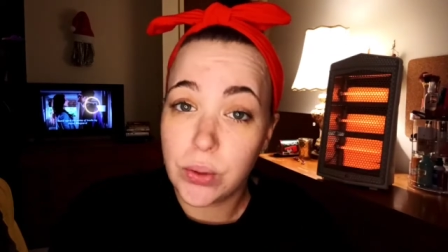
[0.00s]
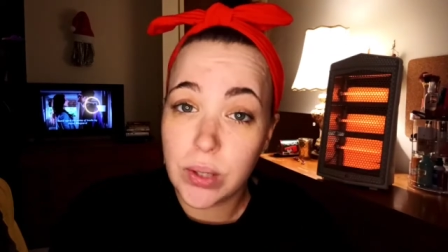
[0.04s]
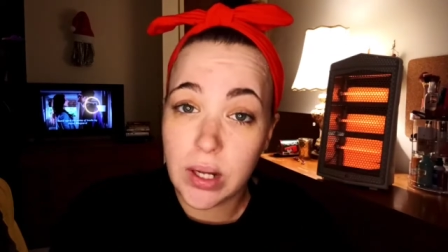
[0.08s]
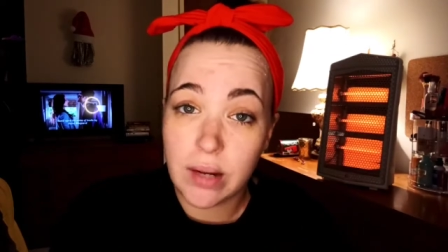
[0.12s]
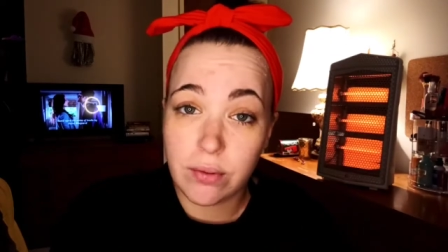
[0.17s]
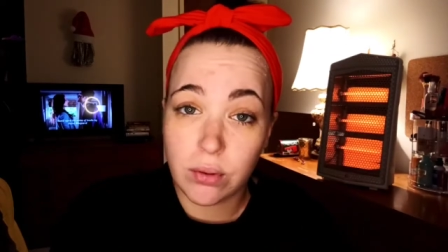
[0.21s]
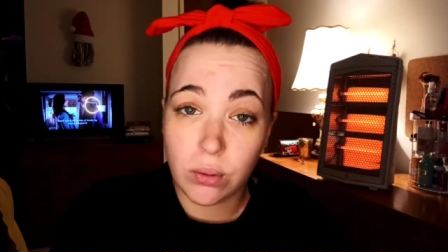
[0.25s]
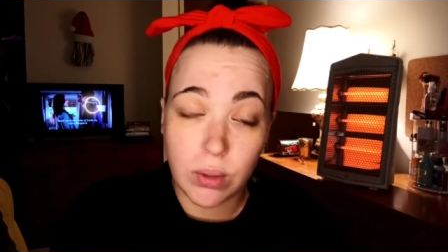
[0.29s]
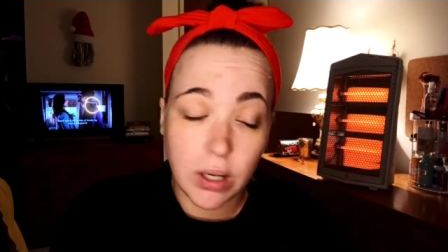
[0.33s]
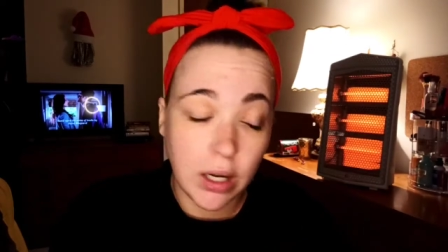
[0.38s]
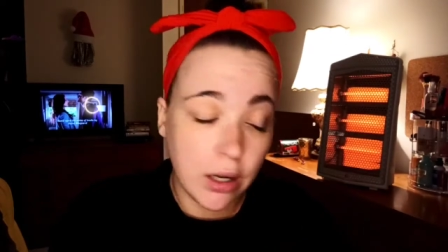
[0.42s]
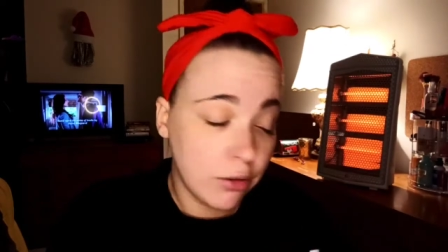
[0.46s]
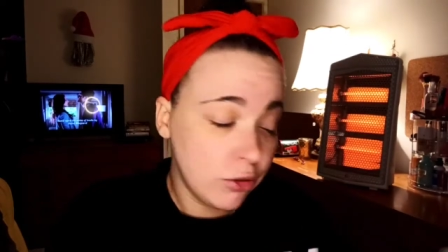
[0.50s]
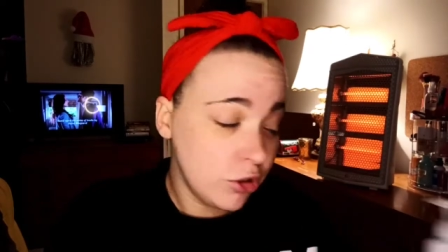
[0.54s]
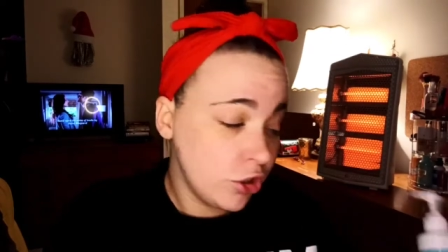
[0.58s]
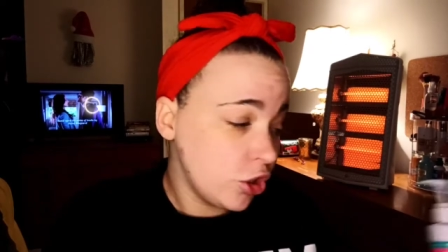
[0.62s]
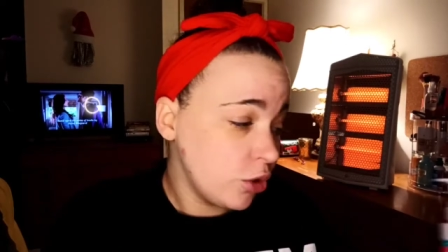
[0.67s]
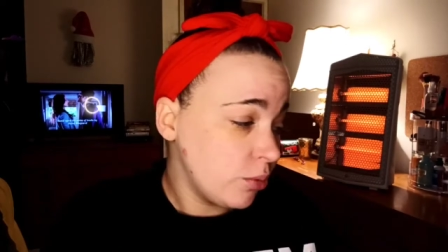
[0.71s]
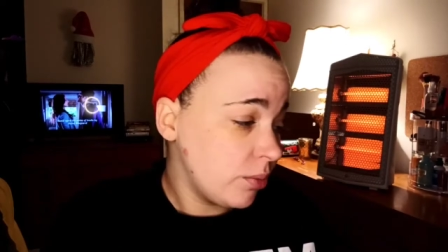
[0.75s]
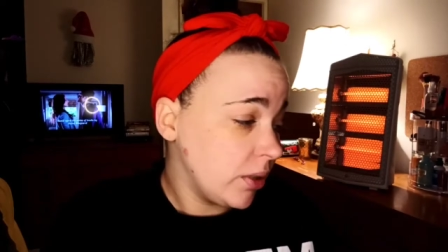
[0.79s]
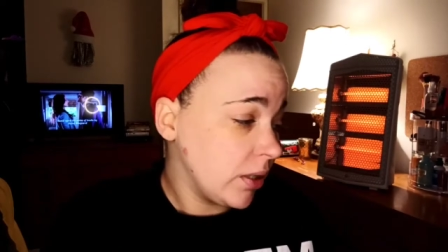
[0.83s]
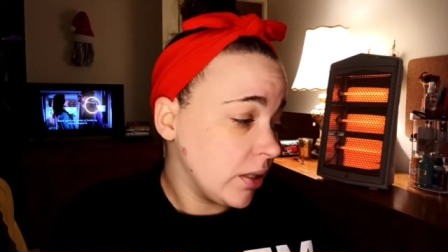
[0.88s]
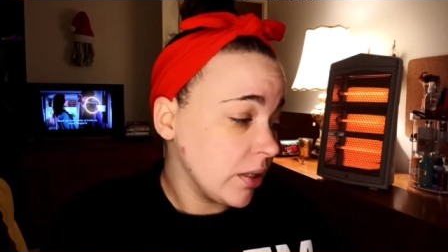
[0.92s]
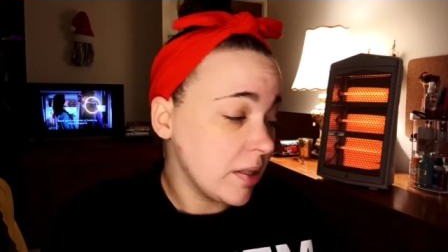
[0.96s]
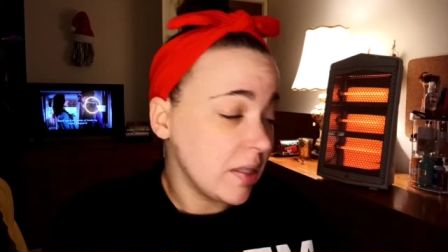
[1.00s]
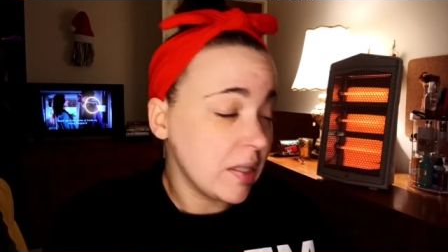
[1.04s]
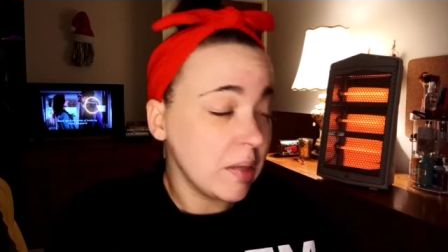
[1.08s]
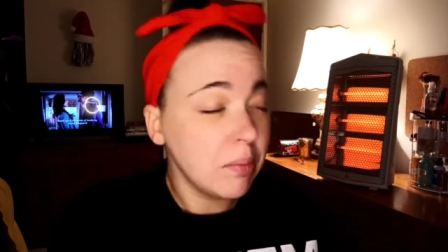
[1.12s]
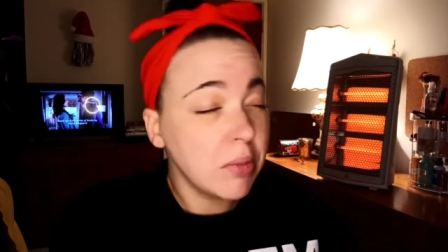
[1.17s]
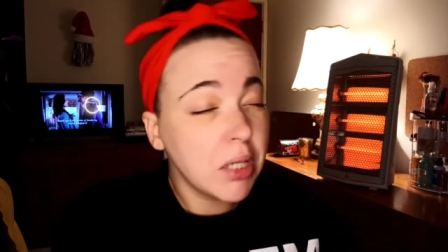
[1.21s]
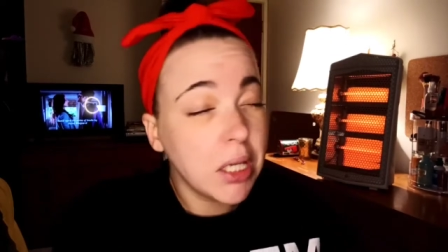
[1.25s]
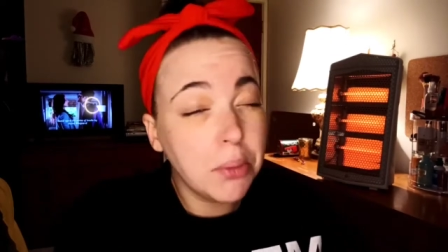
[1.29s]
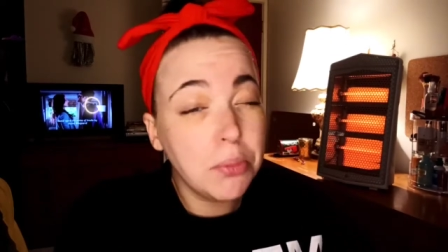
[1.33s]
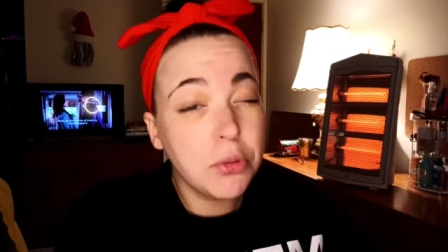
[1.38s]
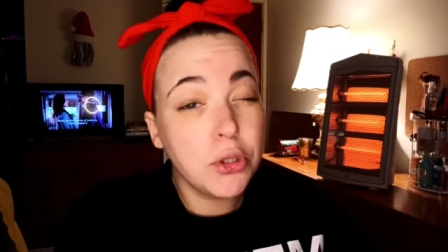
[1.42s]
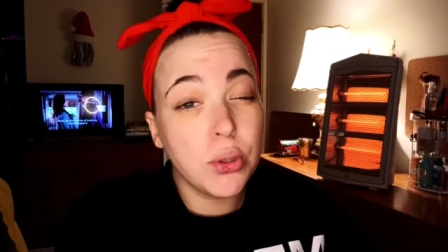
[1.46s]
have around you because
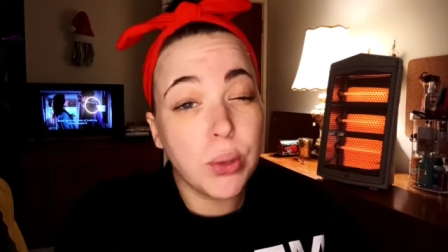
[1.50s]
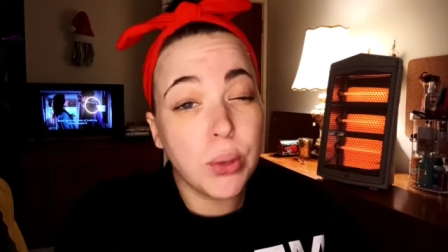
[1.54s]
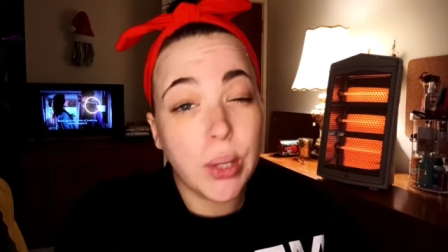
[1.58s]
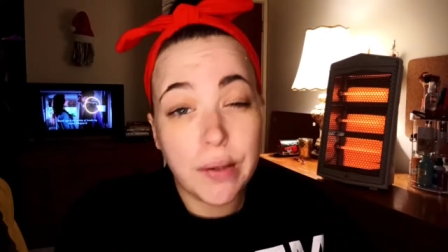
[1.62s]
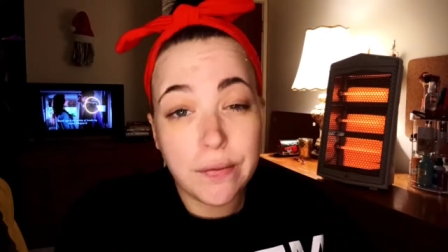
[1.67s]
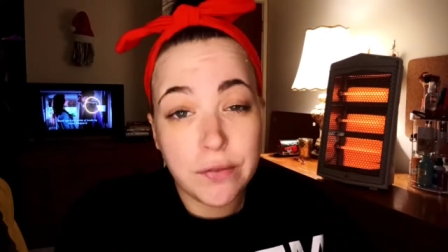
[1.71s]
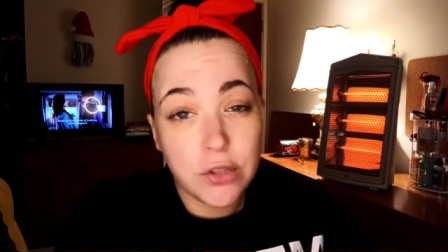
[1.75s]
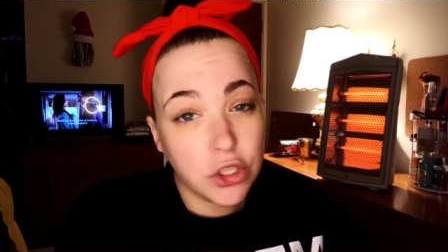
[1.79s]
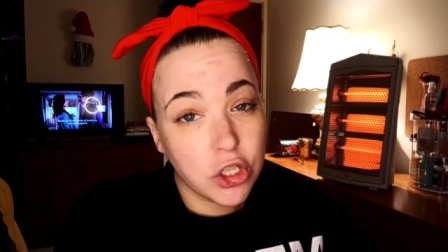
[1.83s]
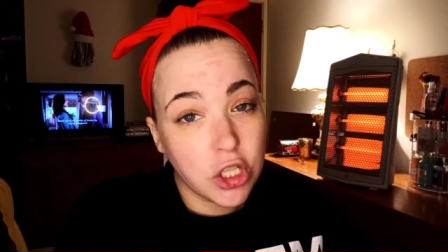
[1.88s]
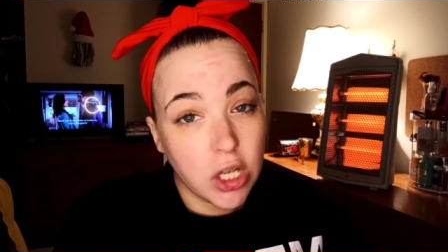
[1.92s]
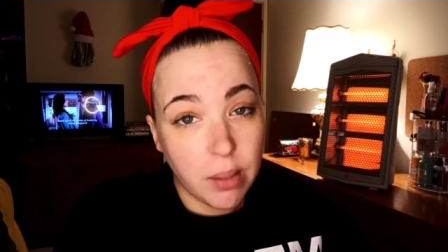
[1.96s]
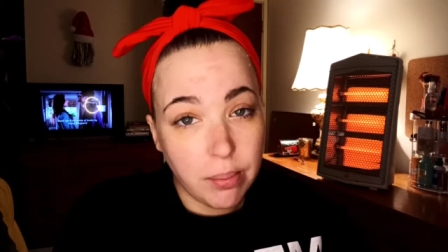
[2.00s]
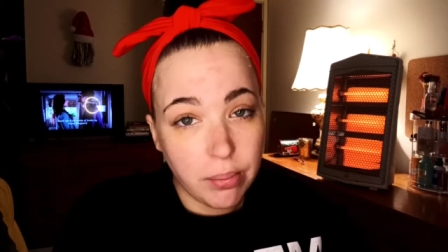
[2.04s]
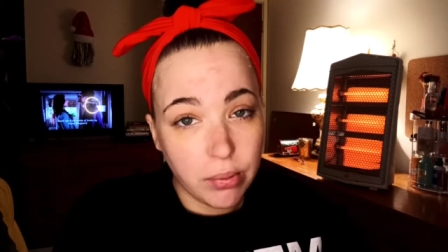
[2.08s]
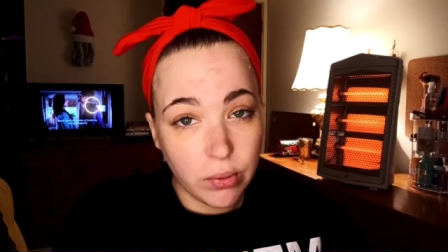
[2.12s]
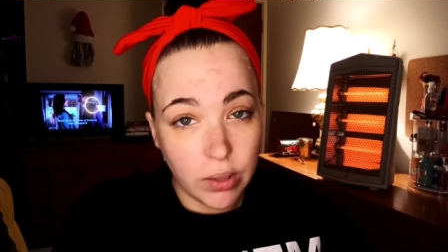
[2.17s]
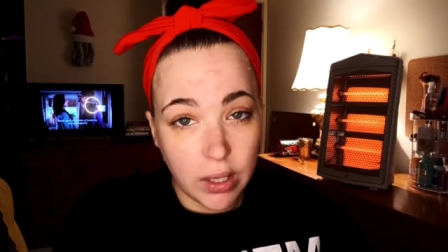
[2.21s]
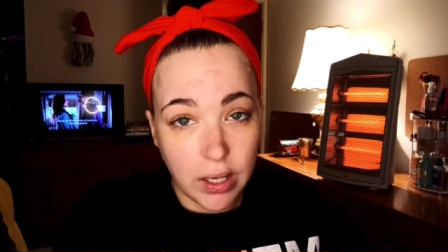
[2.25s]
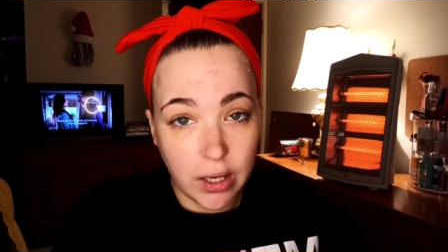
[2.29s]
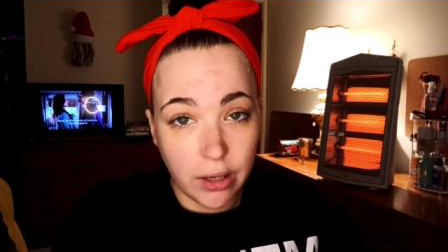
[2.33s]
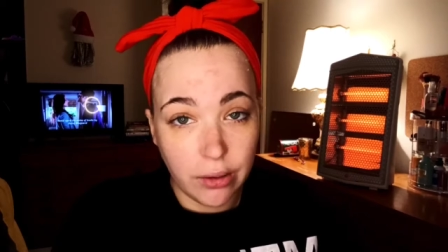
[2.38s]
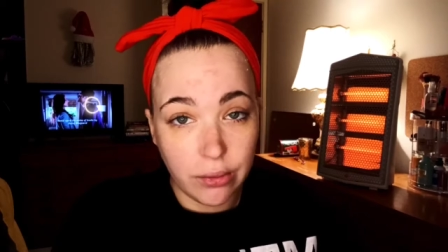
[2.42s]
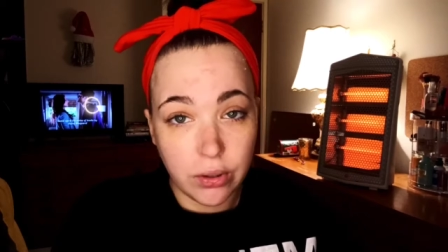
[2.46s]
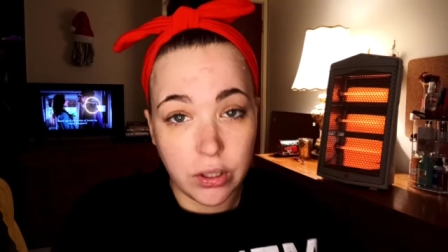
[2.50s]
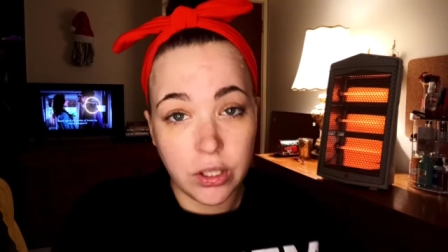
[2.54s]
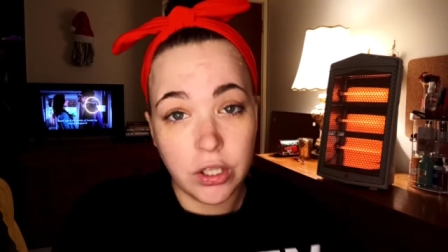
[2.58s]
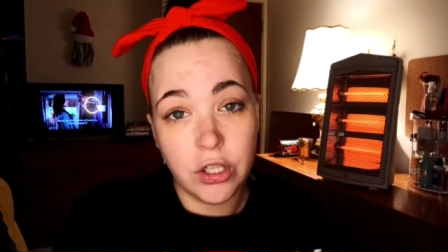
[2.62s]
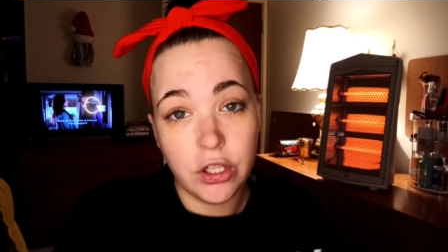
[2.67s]
sometimes you have to shop around.